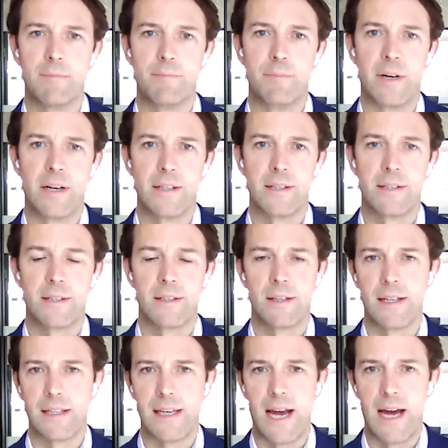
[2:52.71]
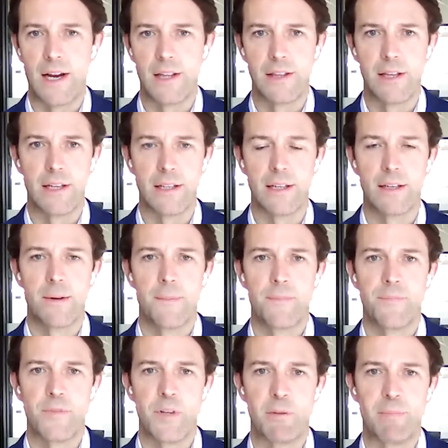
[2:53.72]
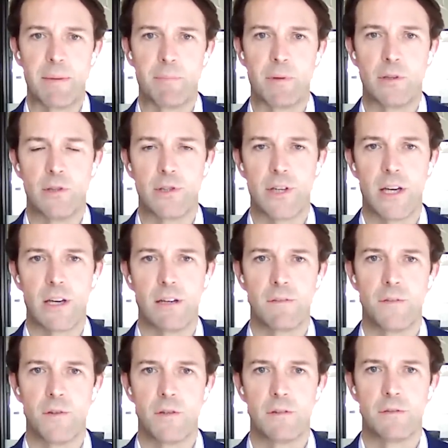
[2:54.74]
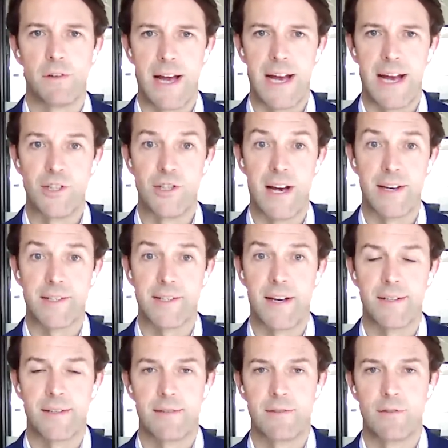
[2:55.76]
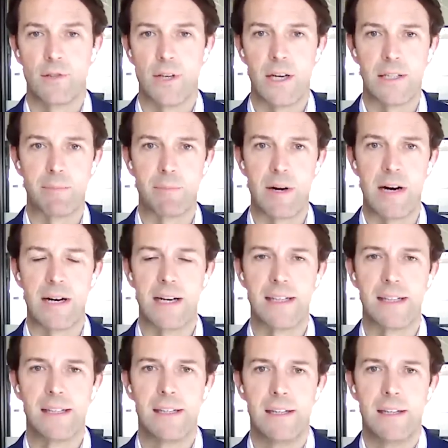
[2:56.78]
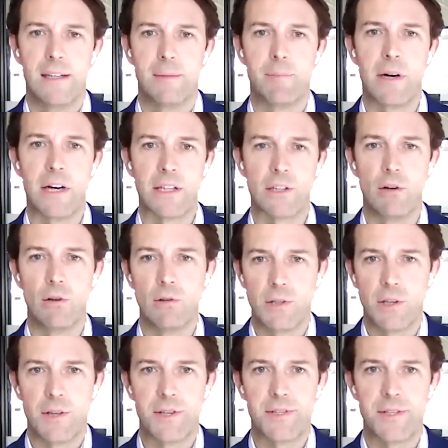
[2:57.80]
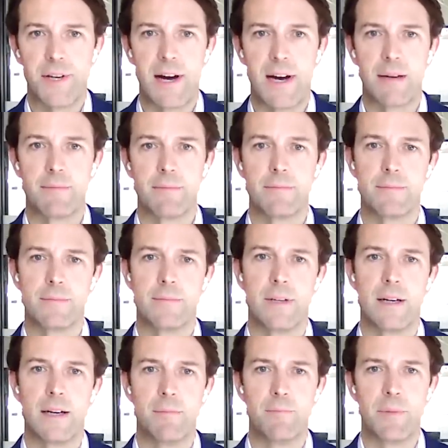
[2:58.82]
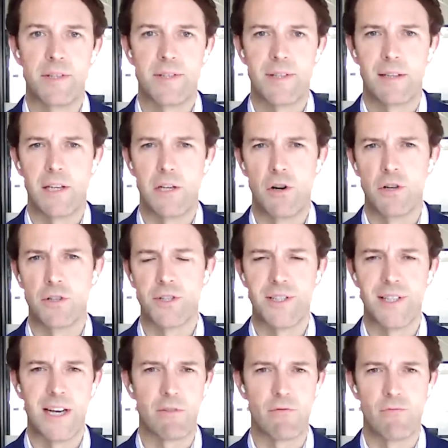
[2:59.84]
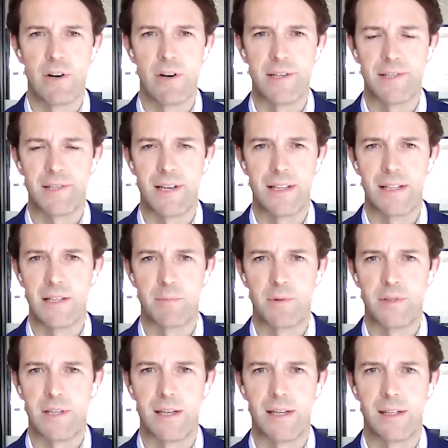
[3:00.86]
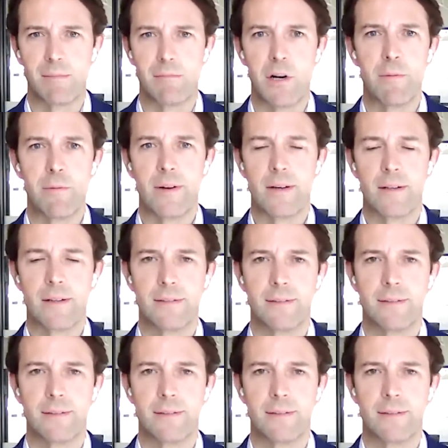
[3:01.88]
But again, I think, you know, people looking for hedge assets, looking to buy gold at this time, but certainly not to take risk at this particular moment.